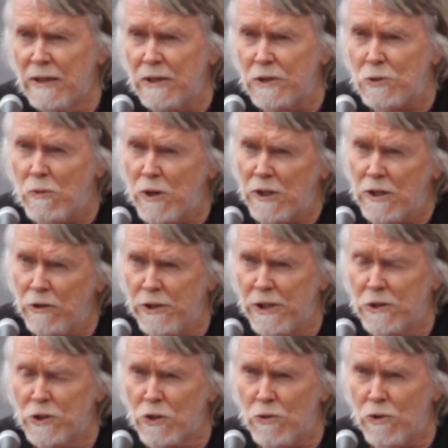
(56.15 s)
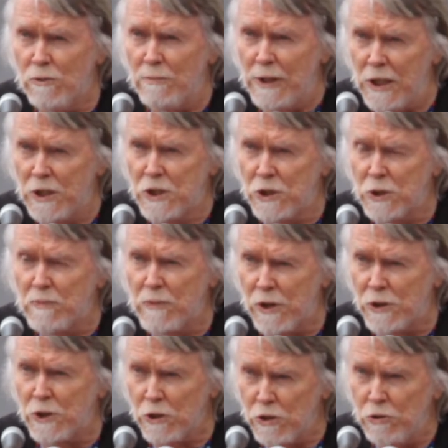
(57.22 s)
is what lawyers call malicious
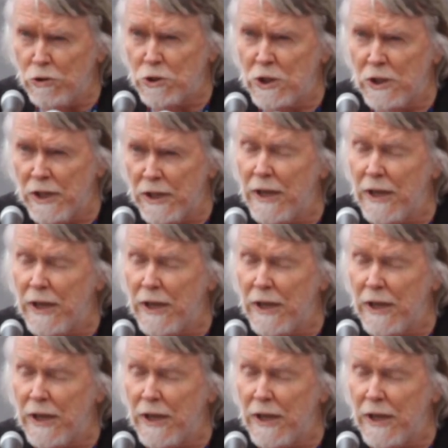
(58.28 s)
prosecution,